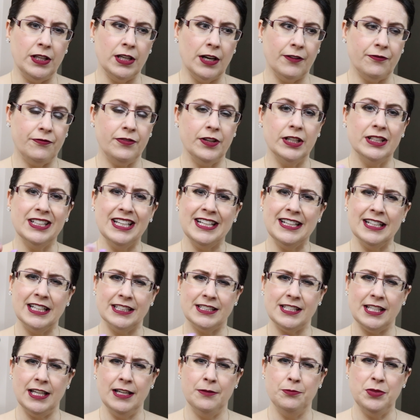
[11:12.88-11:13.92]
filling
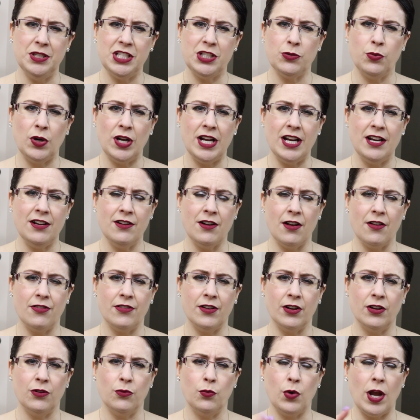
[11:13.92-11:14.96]
that's in between
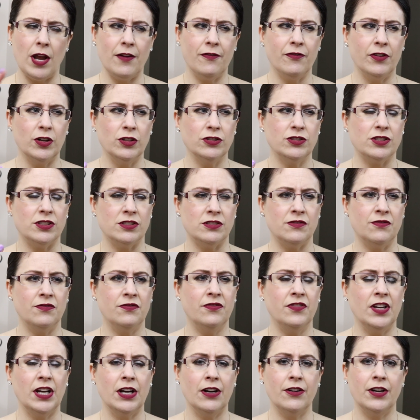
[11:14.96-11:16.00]
the wafers is
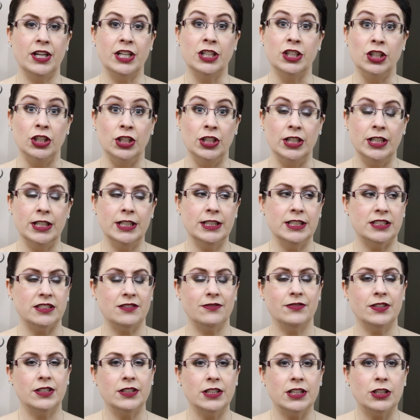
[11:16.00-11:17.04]
very good. It's
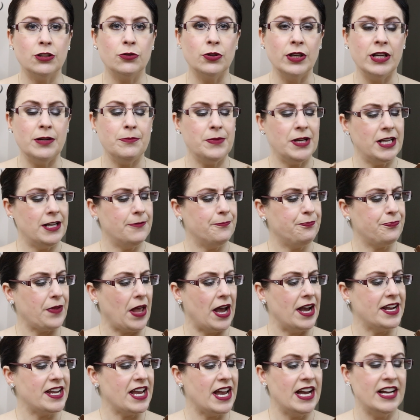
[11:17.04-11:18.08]
very creamy.
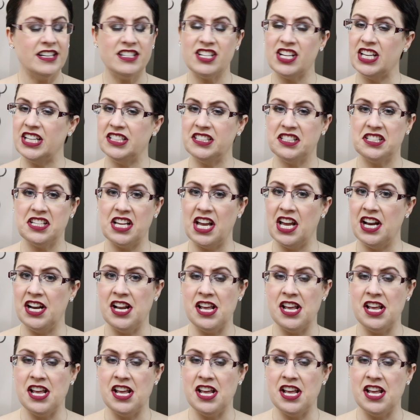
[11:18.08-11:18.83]
I can't taste